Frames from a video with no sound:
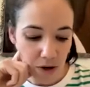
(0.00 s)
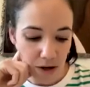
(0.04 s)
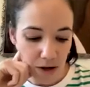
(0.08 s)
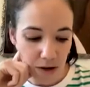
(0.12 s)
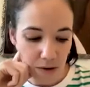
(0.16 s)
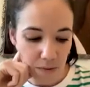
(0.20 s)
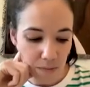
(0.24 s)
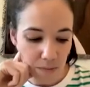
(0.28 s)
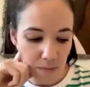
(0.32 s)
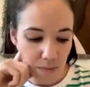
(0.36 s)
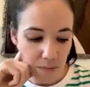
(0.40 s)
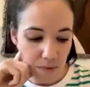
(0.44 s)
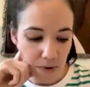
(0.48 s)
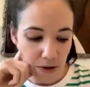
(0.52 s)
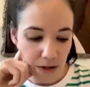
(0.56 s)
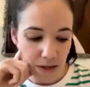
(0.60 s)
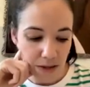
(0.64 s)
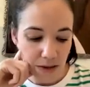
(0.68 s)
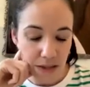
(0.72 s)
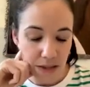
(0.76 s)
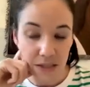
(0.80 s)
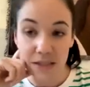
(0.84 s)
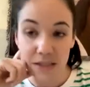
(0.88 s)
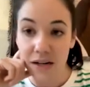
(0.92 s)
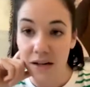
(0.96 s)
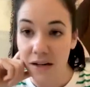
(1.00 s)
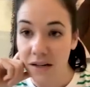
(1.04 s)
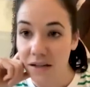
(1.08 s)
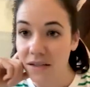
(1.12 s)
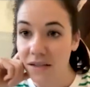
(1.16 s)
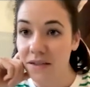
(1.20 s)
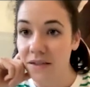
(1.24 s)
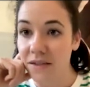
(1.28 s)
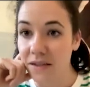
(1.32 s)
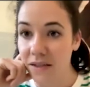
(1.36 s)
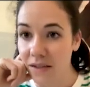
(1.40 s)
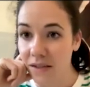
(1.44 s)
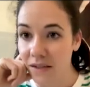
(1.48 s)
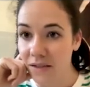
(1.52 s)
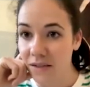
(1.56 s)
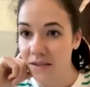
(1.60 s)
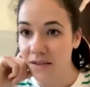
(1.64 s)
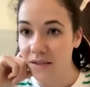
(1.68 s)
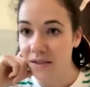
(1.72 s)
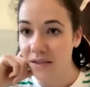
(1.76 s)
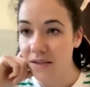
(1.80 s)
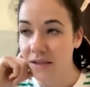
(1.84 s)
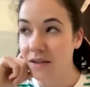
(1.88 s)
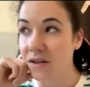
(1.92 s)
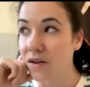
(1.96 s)
the
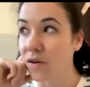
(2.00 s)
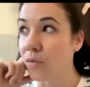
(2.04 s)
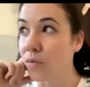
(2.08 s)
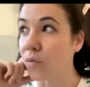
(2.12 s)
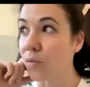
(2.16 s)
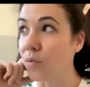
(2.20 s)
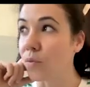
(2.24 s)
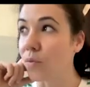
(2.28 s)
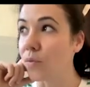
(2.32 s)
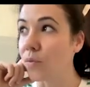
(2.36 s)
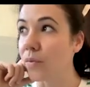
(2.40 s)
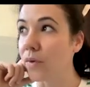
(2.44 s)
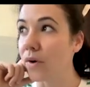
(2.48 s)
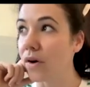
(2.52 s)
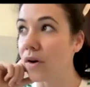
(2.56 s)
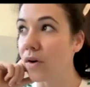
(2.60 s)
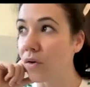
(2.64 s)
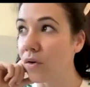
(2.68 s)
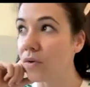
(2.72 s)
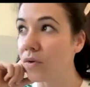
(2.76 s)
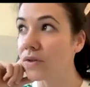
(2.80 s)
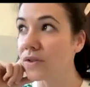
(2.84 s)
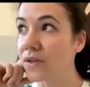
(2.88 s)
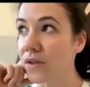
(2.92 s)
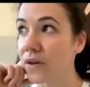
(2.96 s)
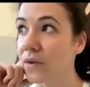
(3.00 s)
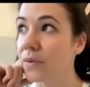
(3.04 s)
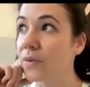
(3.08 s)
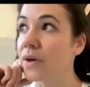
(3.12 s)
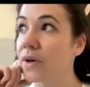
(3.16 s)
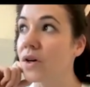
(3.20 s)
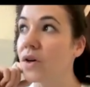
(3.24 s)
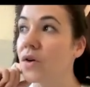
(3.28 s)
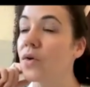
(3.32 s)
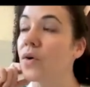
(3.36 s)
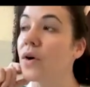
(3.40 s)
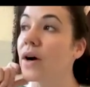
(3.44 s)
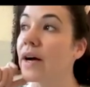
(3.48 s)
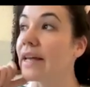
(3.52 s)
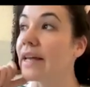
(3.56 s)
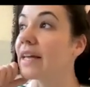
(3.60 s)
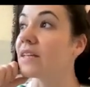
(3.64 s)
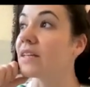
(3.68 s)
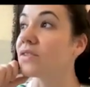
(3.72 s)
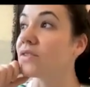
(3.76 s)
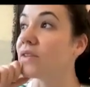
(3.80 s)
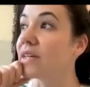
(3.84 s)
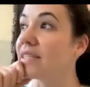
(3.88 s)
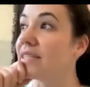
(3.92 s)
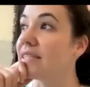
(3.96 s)
dancers also were quite
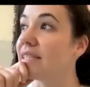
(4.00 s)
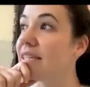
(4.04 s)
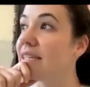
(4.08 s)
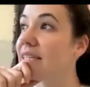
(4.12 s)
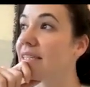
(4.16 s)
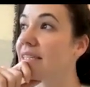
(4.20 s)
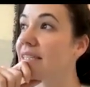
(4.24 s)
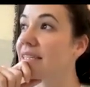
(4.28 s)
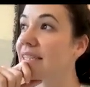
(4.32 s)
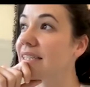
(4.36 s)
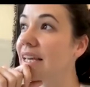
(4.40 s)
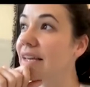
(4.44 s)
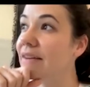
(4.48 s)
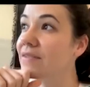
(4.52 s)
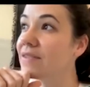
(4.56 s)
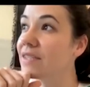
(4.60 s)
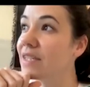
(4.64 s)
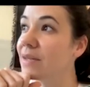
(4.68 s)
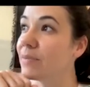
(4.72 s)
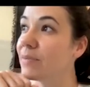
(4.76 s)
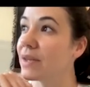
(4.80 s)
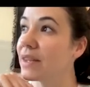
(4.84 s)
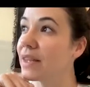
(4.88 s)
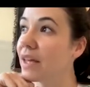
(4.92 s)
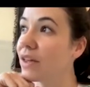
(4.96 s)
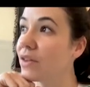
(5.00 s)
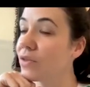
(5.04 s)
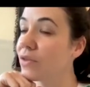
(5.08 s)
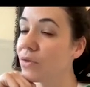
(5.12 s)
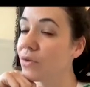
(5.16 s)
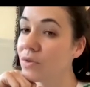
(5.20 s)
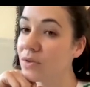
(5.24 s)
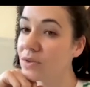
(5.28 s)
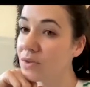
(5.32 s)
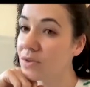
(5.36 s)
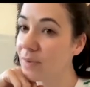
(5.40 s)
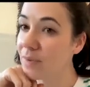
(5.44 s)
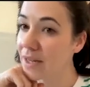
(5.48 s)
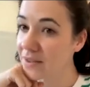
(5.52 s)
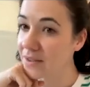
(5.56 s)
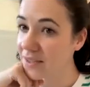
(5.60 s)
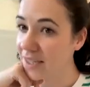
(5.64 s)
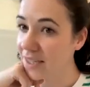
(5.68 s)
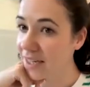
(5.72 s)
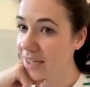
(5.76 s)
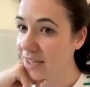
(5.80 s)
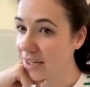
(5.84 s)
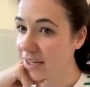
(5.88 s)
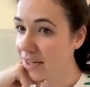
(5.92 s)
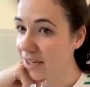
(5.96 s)
interested in safety, but they thought about
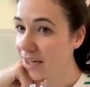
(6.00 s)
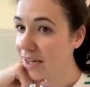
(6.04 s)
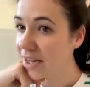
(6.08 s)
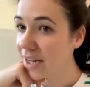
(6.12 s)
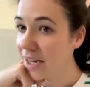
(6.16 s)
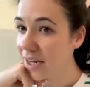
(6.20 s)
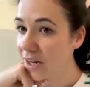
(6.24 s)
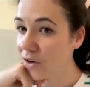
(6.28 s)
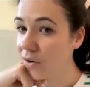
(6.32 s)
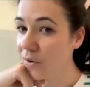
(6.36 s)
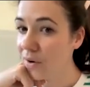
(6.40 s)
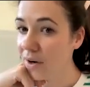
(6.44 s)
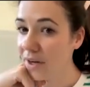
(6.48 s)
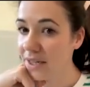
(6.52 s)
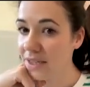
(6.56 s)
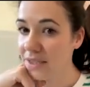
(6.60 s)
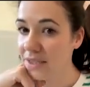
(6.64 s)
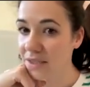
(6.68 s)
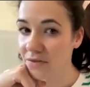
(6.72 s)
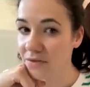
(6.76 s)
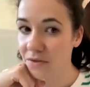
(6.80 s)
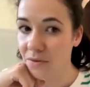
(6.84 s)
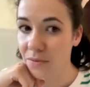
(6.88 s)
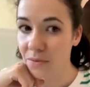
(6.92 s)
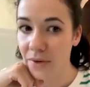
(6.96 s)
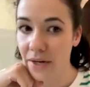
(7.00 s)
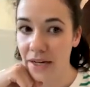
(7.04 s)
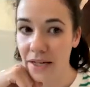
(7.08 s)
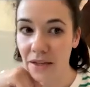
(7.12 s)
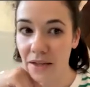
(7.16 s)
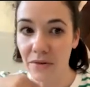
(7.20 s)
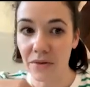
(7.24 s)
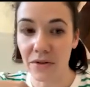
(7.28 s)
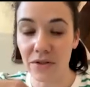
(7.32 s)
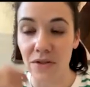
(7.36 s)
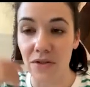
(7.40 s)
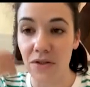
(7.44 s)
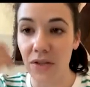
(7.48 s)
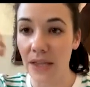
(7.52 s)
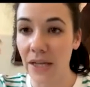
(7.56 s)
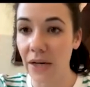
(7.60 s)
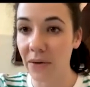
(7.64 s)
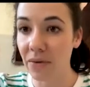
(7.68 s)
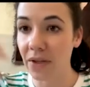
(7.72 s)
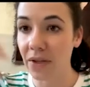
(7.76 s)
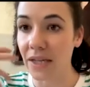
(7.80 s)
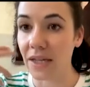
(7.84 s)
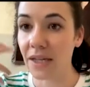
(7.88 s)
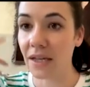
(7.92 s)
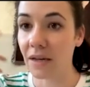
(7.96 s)
it in quite a different way. They
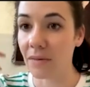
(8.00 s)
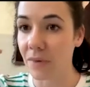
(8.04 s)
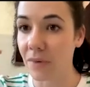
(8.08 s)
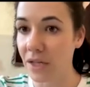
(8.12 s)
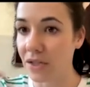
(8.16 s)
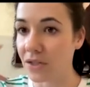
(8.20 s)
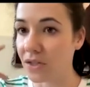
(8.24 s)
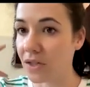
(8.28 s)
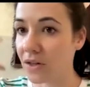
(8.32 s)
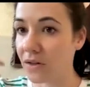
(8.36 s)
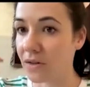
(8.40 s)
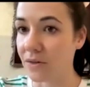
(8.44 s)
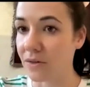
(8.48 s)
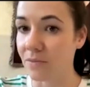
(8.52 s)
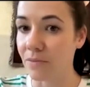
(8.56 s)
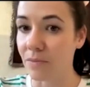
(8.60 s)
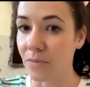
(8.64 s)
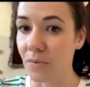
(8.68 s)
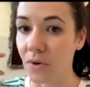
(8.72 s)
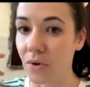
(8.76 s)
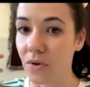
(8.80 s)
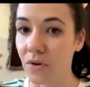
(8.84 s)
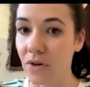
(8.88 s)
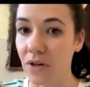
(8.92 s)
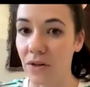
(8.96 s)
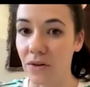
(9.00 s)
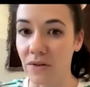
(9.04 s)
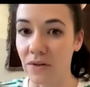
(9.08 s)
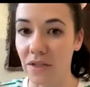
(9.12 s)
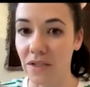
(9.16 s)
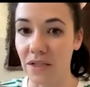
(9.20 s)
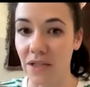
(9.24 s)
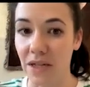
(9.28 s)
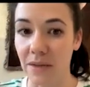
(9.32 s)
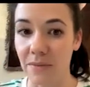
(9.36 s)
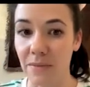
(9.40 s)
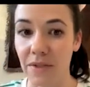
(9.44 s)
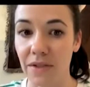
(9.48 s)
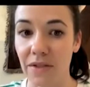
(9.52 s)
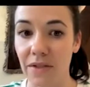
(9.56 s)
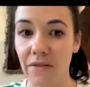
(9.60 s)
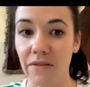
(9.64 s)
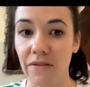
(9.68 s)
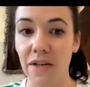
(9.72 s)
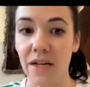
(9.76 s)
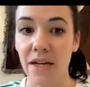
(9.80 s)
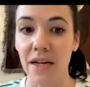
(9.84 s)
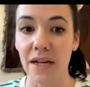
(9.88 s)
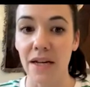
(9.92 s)
were thinking much more along the times of